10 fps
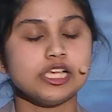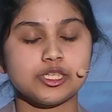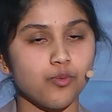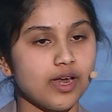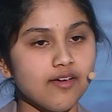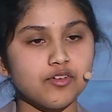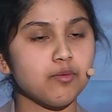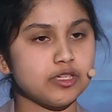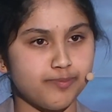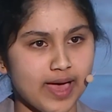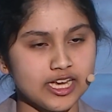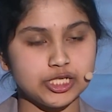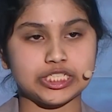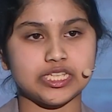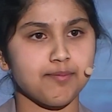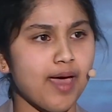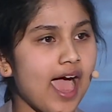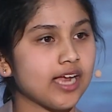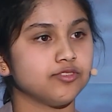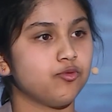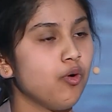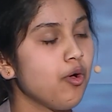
So whenever it was bent due to the impact of